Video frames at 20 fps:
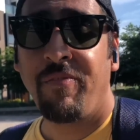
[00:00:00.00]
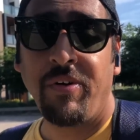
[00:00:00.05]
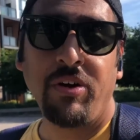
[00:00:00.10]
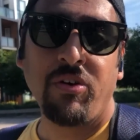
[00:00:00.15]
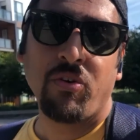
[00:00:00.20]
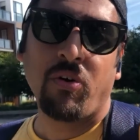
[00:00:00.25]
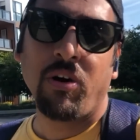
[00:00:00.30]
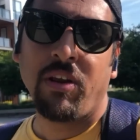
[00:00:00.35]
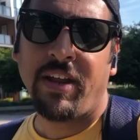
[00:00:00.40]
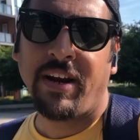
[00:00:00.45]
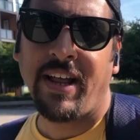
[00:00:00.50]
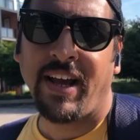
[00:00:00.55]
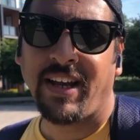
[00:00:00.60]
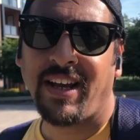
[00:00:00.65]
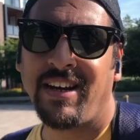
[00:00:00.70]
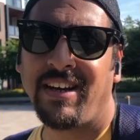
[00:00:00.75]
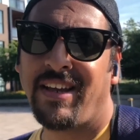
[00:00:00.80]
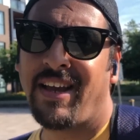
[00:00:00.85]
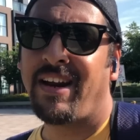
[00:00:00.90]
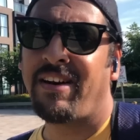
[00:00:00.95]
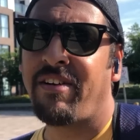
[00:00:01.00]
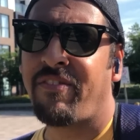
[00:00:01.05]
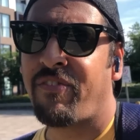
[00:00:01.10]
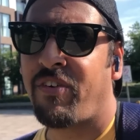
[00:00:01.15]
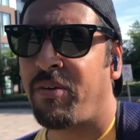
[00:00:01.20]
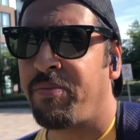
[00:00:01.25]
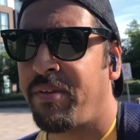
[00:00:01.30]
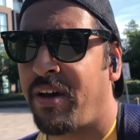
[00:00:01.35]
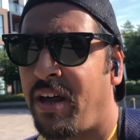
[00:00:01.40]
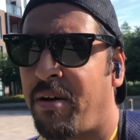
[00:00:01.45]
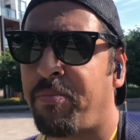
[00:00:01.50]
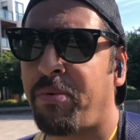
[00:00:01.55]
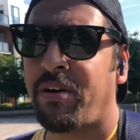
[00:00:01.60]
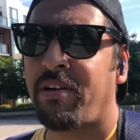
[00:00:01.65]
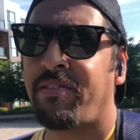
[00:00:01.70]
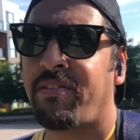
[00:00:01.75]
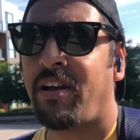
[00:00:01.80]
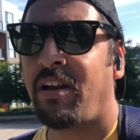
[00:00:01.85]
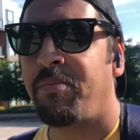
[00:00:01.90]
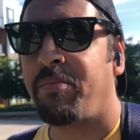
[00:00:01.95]
been told that I can get it from the airport
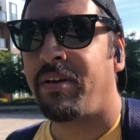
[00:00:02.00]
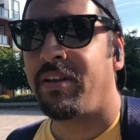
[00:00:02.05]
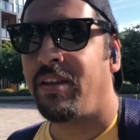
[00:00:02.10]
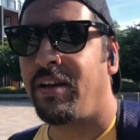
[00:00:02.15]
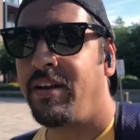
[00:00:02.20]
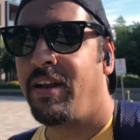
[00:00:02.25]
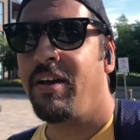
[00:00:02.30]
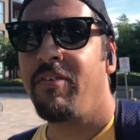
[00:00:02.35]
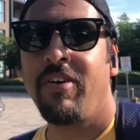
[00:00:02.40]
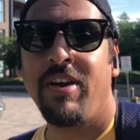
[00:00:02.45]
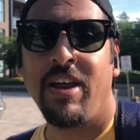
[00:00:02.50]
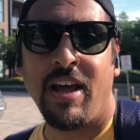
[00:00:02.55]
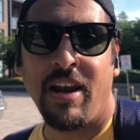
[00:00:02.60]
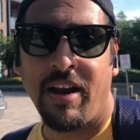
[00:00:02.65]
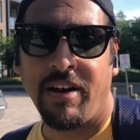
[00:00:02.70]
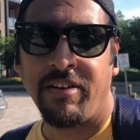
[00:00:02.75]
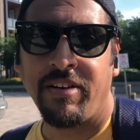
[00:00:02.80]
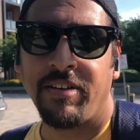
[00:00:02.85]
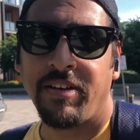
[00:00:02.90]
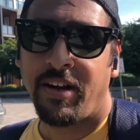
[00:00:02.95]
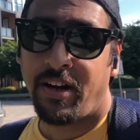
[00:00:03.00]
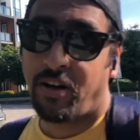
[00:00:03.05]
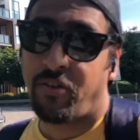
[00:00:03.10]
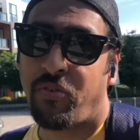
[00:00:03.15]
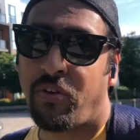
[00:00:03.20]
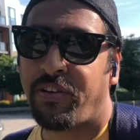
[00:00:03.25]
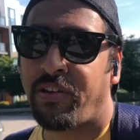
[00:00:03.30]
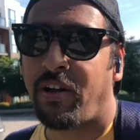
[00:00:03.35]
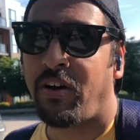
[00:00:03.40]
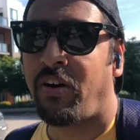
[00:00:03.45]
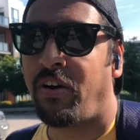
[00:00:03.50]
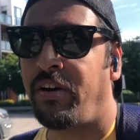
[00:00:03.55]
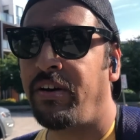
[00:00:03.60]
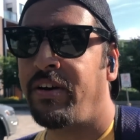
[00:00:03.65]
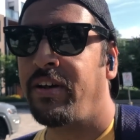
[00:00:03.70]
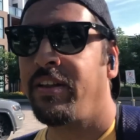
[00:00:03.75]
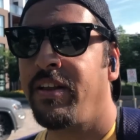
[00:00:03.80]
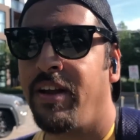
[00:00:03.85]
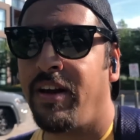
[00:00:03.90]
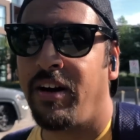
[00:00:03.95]
itself, but the day when I landed there, it was a
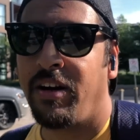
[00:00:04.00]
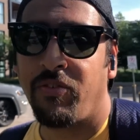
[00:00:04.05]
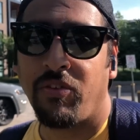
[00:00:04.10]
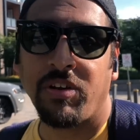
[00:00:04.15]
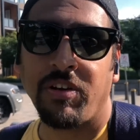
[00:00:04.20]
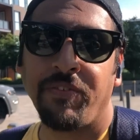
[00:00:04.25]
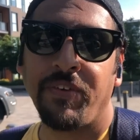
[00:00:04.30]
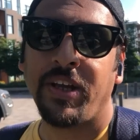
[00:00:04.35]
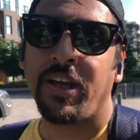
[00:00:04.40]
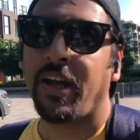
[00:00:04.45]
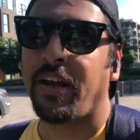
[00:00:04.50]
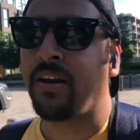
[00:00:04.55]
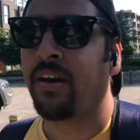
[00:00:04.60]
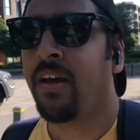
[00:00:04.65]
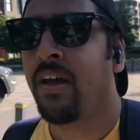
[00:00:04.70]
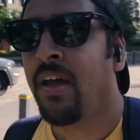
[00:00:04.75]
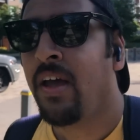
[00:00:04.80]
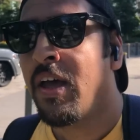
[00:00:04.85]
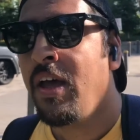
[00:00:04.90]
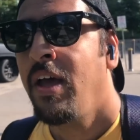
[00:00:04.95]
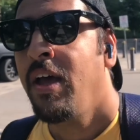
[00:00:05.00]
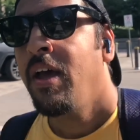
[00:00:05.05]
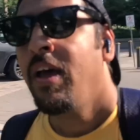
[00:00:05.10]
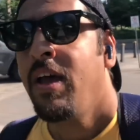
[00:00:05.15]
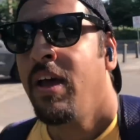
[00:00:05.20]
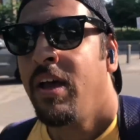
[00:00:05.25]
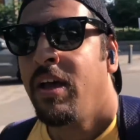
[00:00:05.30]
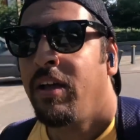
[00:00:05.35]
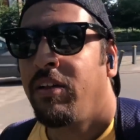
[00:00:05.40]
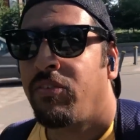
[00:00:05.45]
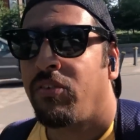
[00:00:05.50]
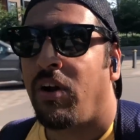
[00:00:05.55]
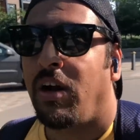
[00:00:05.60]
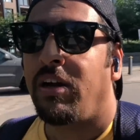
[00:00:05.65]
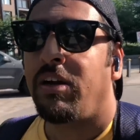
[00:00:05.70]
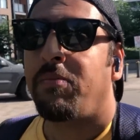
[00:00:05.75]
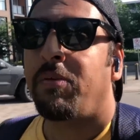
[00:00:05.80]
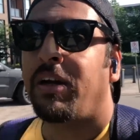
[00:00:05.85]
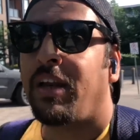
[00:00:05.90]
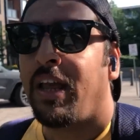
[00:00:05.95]
holiday there, it was a weekend. So
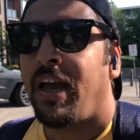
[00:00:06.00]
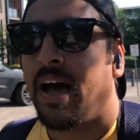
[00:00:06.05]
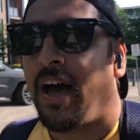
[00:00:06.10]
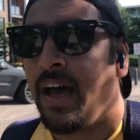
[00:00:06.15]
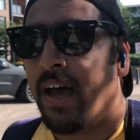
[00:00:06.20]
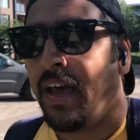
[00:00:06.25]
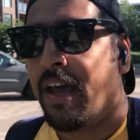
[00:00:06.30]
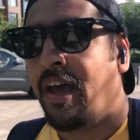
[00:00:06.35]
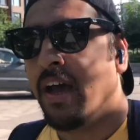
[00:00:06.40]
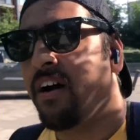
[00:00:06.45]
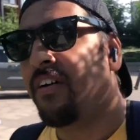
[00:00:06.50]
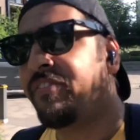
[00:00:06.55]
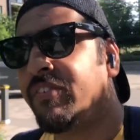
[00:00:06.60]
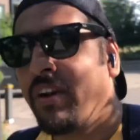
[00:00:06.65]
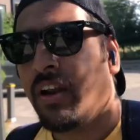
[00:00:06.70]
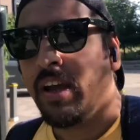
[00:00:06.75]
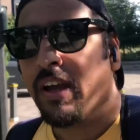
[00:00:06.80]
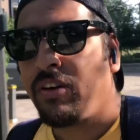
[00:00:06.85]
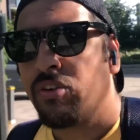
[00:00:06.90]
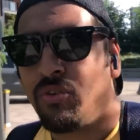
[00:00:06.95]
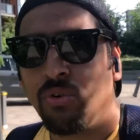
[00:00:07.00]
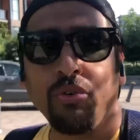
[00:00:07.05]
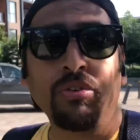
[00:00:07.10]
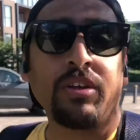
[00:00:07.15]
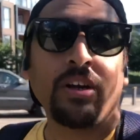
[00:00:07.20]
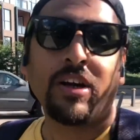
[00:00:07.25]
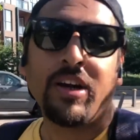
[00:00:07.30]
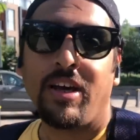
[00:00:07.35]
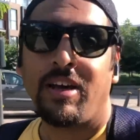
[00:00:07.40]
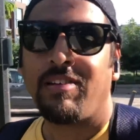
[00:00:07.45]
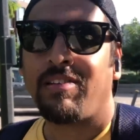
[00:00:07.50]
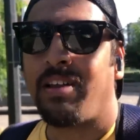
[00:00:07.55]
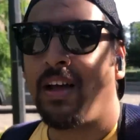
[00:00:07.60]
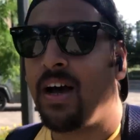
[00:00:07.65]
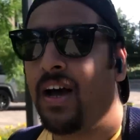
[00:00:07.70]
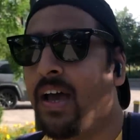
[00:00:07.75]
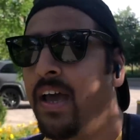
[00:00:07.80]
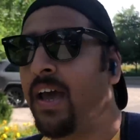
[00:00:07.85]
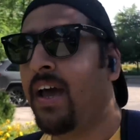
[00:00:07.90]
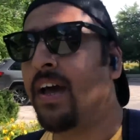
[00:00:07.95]
ultimately, after like 2-3 days,
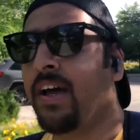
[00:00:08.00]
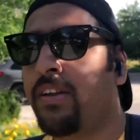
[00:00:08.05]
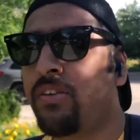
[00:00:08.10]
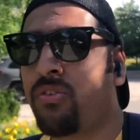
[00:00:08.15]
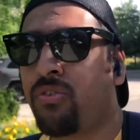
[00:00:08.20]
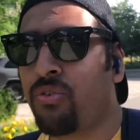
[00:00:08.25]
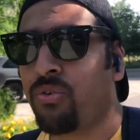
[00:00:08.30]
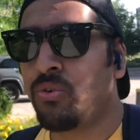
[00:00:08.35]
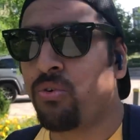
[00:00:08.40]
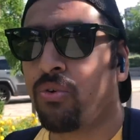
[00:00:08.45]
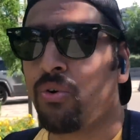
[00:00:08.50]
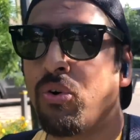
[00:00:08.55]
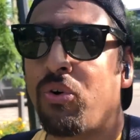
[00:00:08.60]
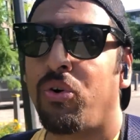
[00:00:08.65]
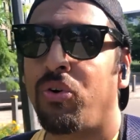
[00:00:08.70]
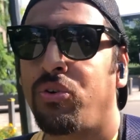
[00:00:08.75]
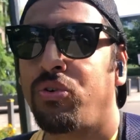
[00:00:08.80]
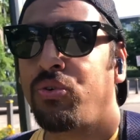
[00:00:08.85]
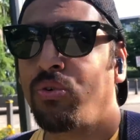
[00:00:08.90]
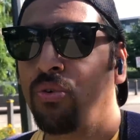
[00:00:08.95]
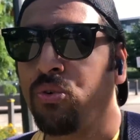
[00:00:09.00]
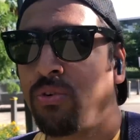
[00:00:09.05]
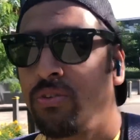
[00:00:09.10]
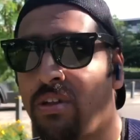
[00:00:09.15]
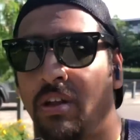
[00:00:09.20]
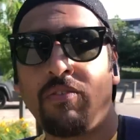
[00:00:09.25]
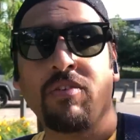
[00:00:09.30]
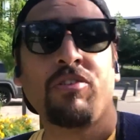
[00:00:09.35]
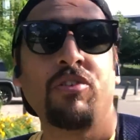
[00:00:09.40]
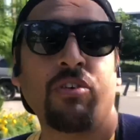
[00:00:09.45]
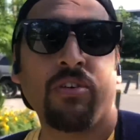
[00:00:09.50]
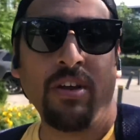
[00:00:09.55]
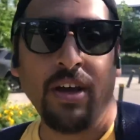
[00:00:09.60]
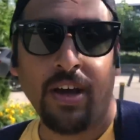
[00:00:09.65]
I had to go to Service